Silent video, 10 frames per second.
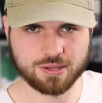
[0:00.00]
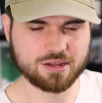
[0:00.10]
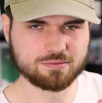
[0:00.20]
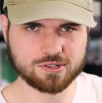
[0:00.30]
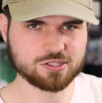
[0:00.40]

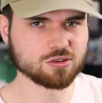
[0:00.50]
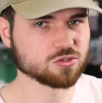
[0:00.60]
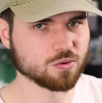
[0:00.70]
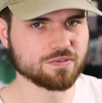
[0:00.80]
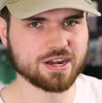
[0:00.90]
But
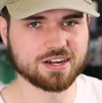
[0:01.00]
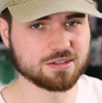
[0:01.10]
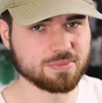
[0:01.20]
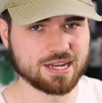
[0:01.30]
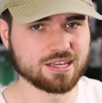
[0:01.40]
results will vary
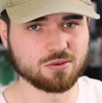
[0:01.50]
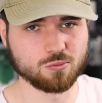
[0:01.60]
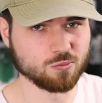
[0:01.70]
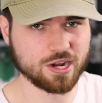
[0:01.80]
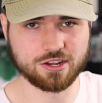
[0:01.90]
depending
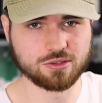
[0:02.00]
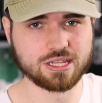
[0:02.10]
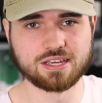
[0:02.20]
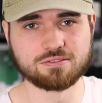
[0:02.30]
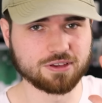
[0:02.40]
on where you
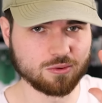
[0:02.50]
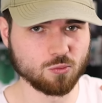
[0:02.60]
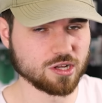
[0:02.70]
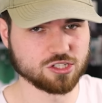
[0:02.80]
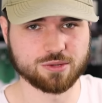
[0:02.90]
live and
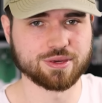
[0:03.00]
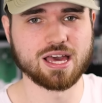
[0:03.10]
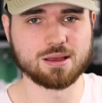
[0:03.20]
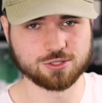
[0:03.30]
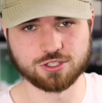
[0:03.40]
what
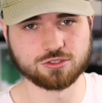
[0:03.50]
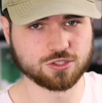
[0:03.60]
shipping option you